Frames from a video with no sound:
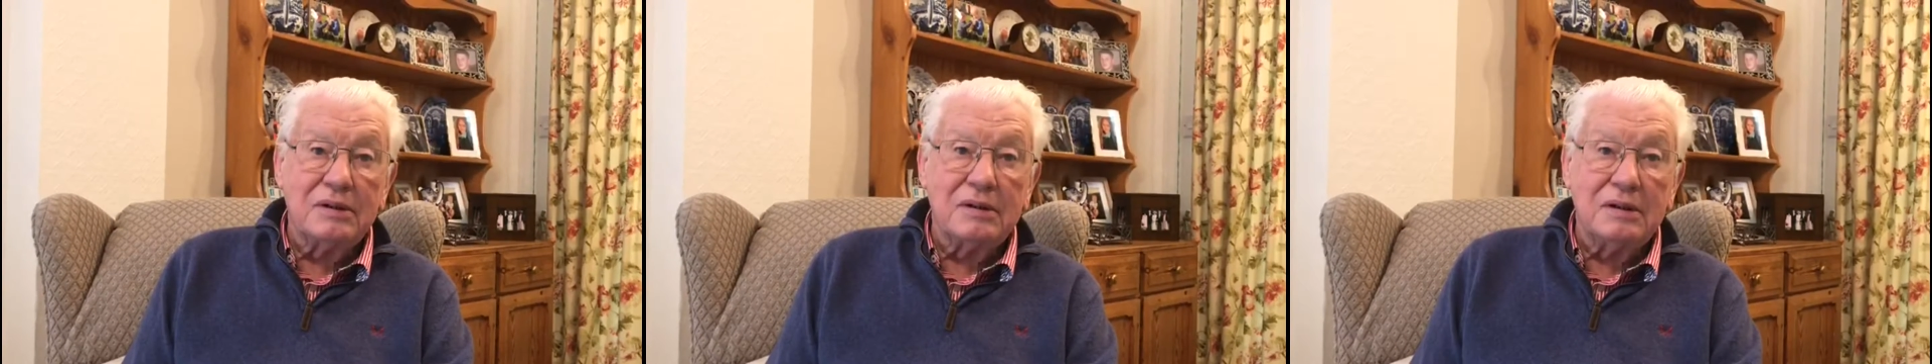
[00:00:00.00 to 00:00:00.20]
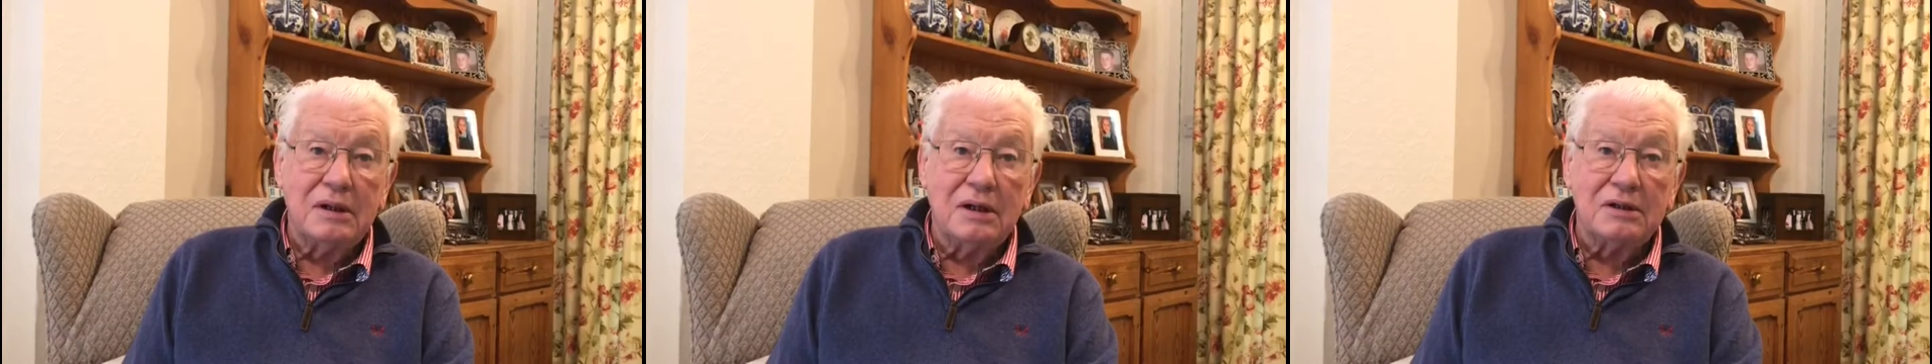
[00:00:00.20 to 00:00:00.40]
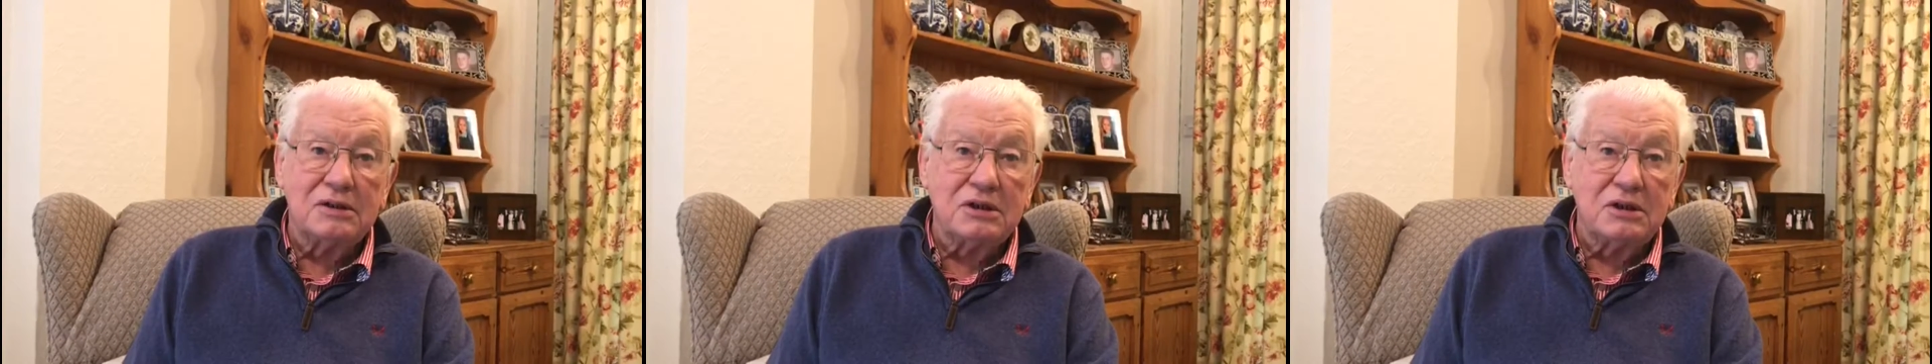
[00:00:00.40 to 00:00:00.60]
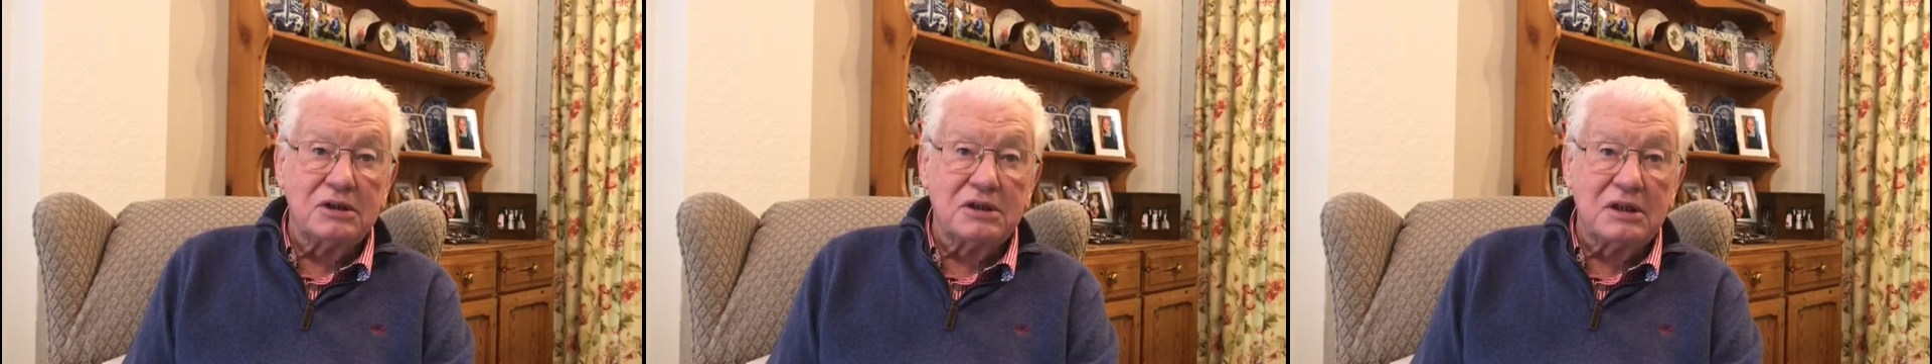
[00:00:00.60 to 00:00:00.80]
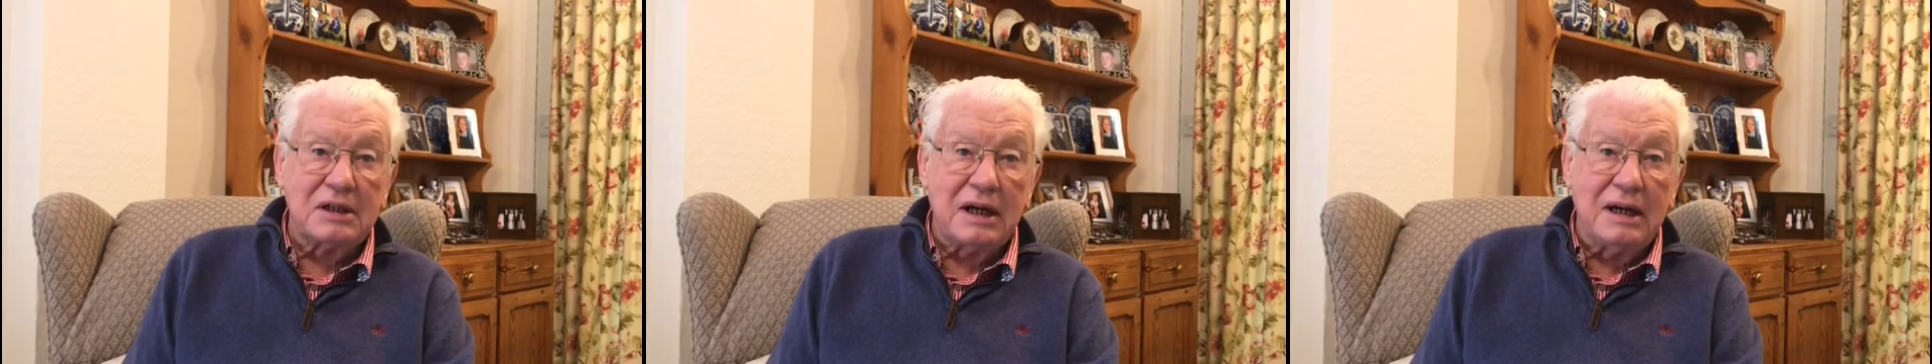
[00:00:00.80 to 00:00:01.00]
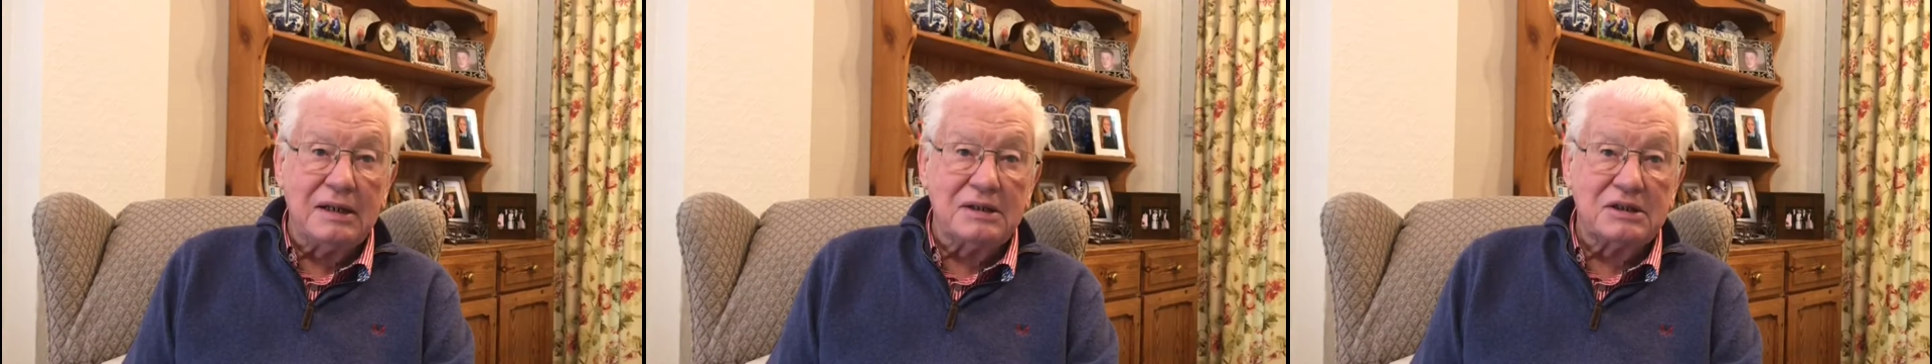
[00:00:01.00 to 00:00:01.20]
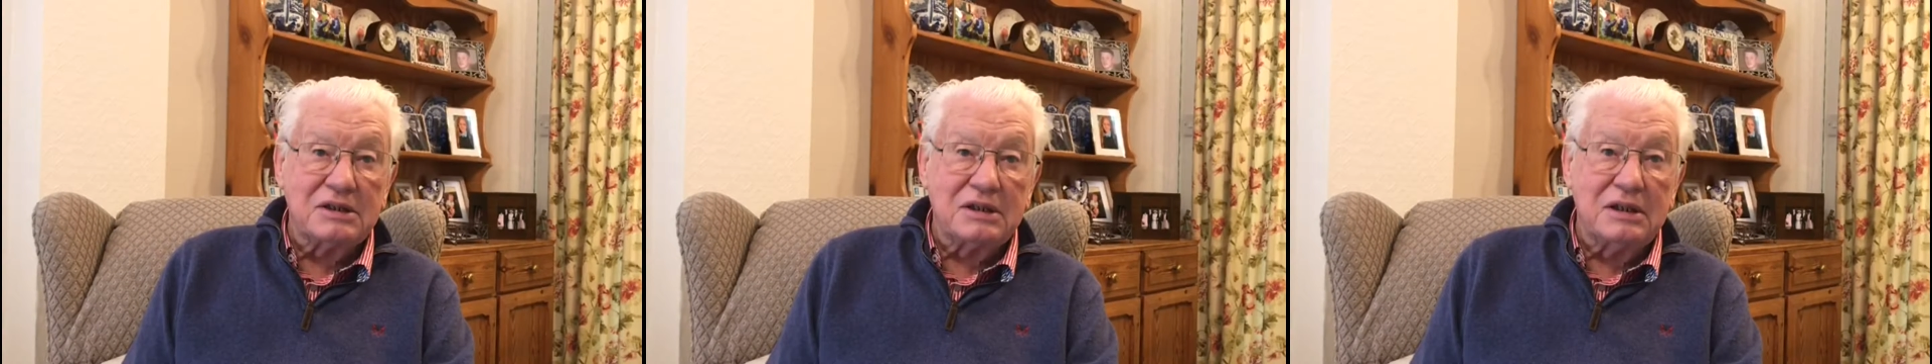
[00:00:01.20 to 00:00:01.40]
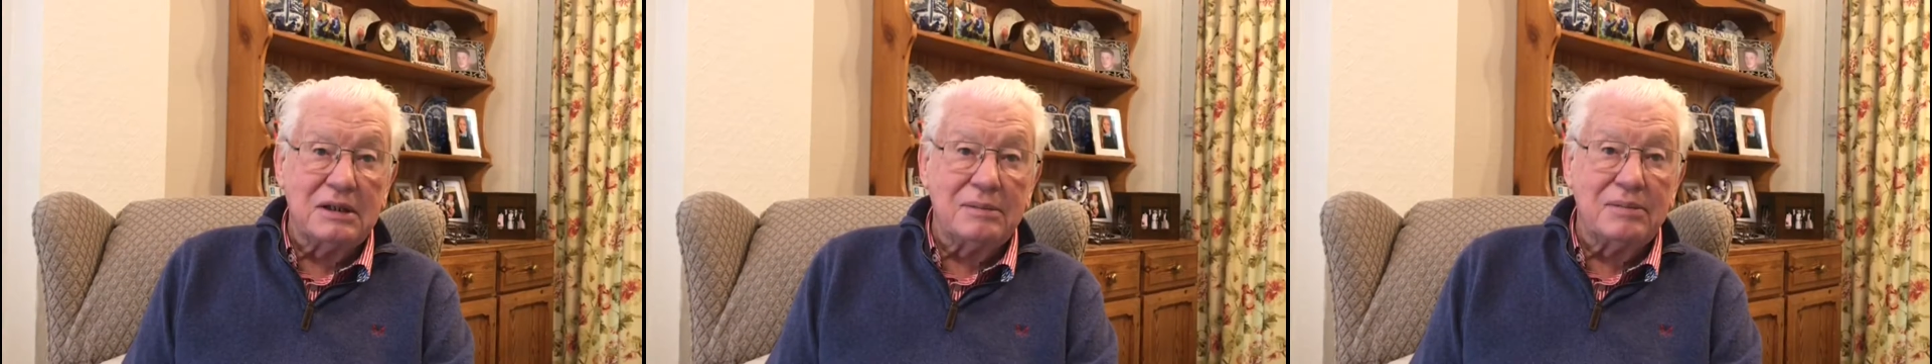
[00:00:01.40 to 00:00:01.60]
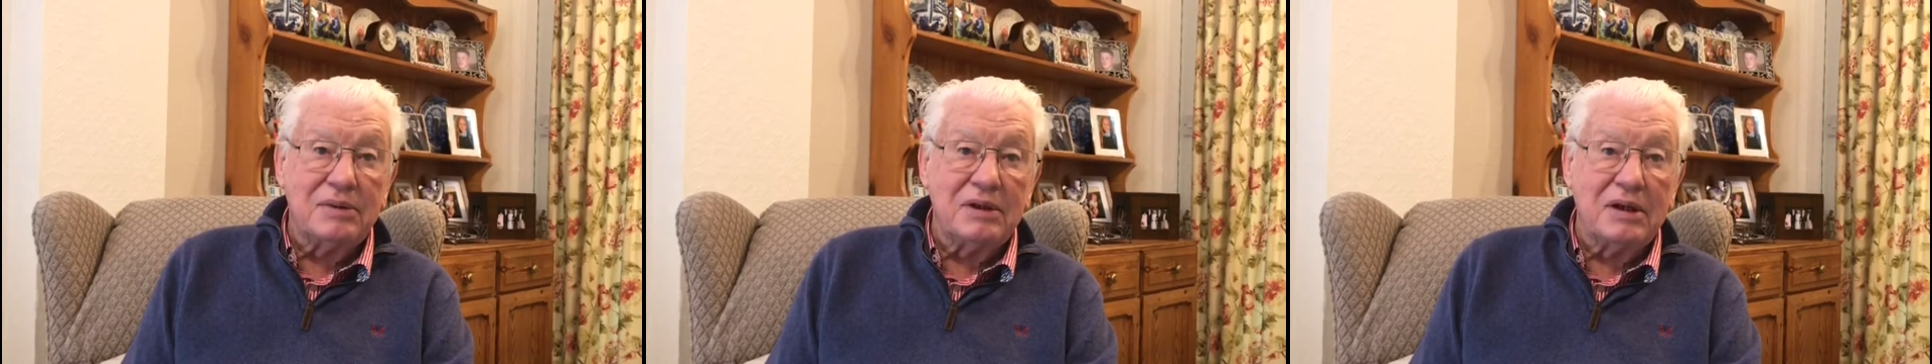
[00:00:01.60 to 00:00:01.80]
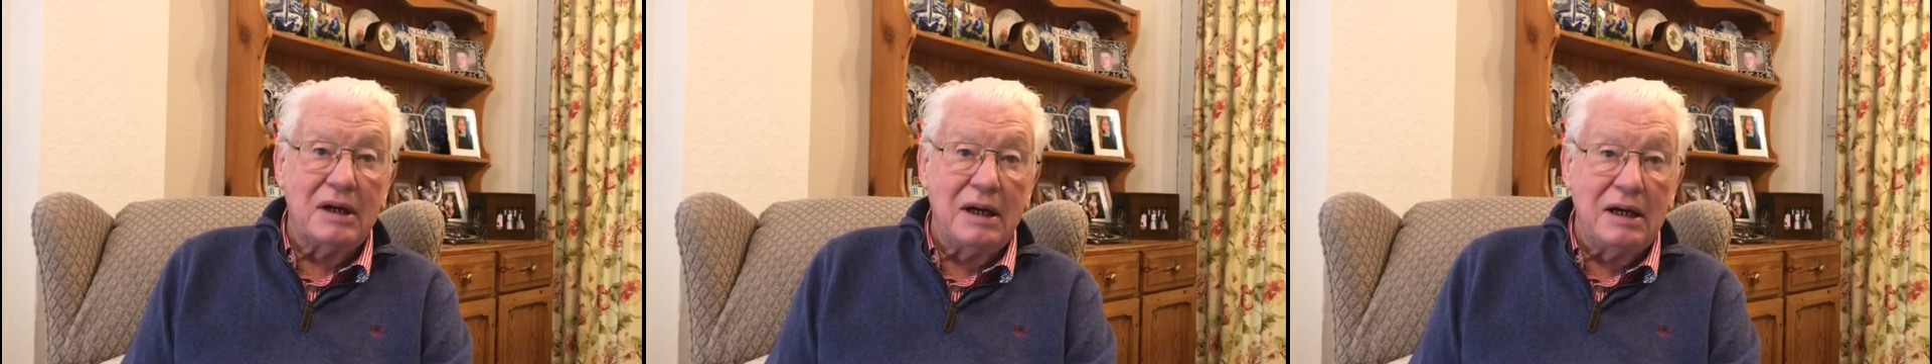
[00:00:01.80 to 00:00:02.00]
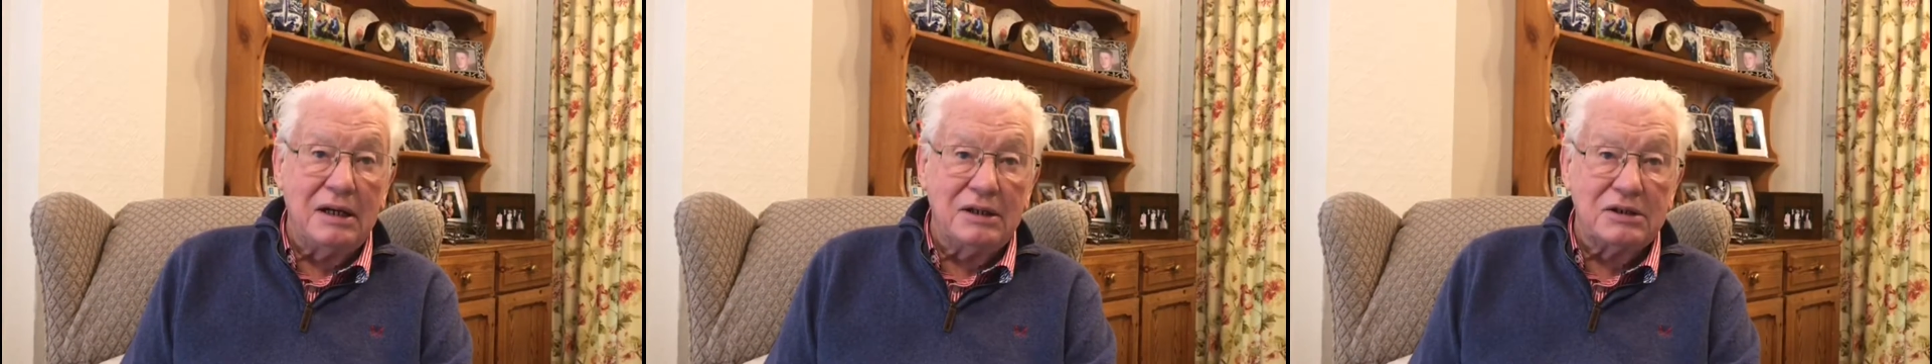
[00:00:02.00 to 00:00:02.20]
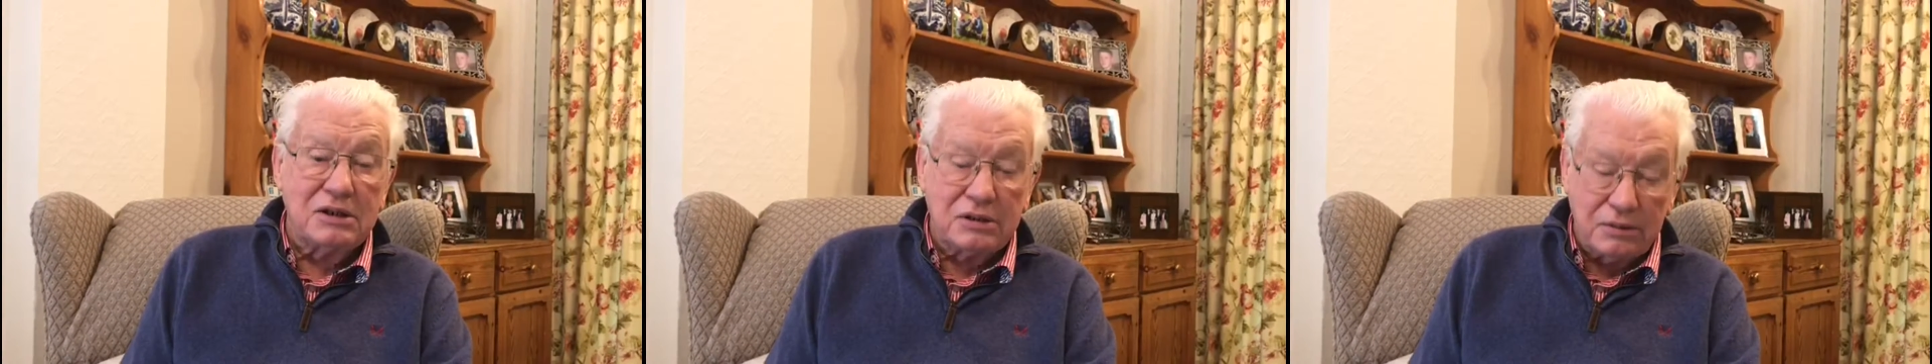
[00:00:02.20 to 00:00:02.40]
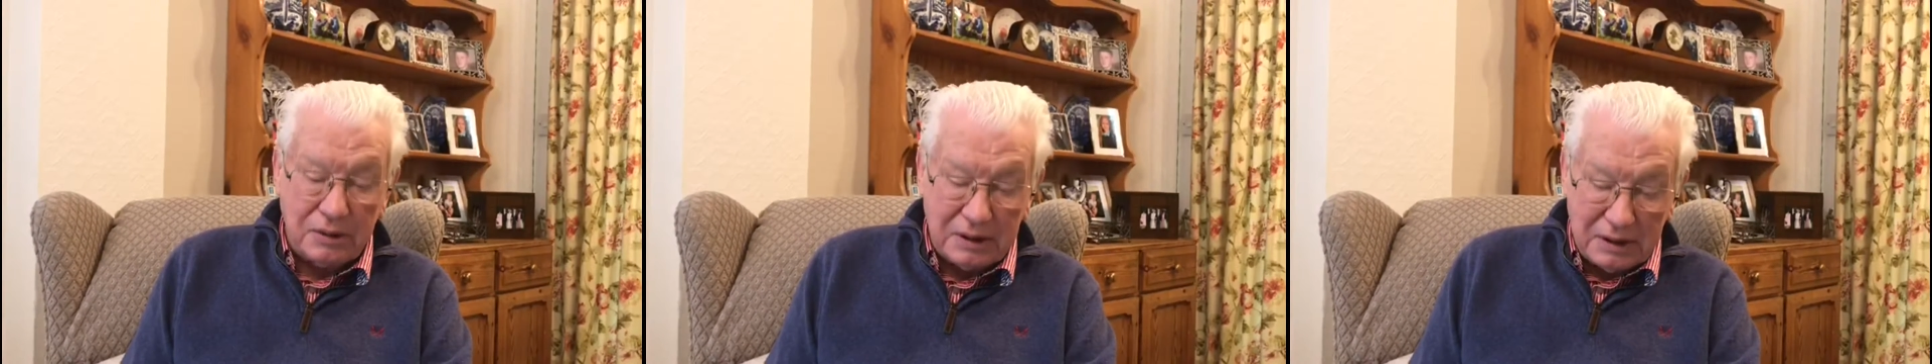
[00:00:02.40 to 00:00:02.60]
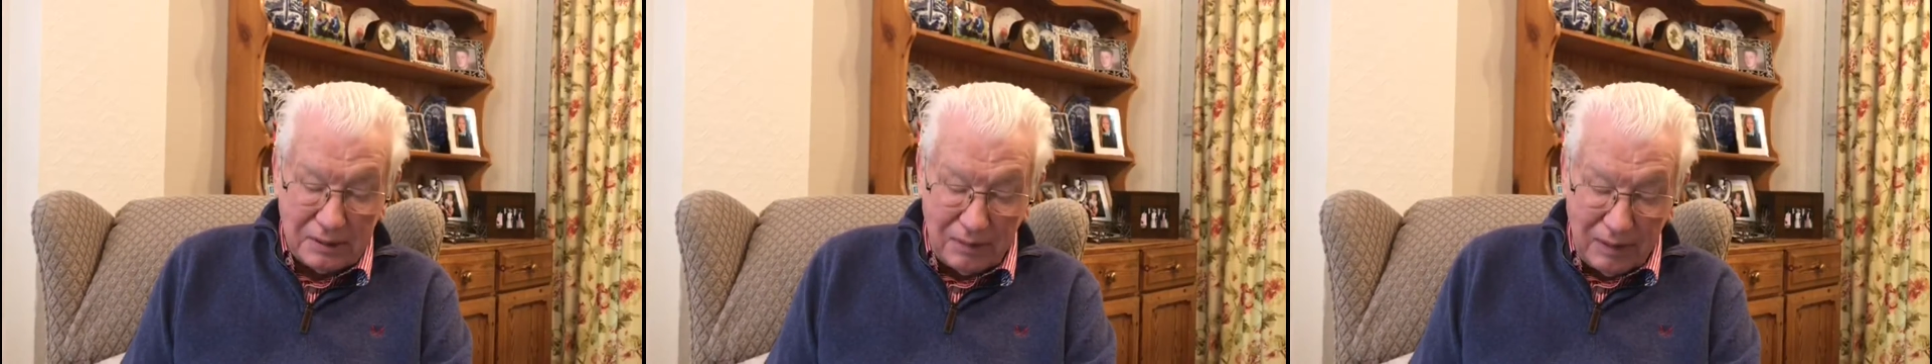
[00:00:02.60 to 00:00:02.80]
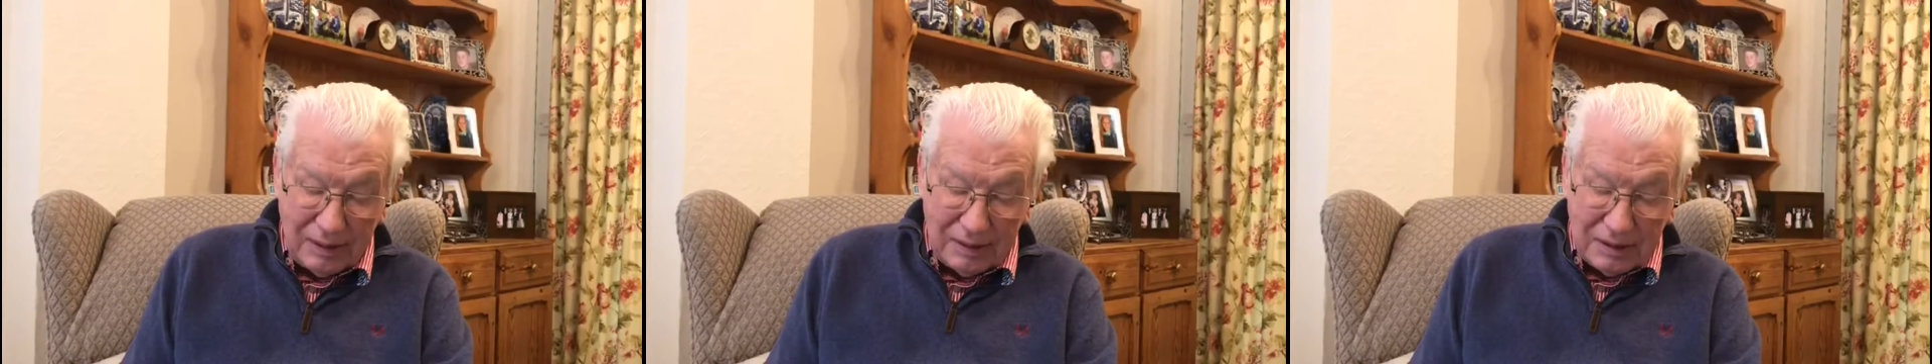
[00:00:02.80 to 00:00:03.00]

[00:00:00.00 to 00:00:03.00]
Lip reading: not just against it, but into it,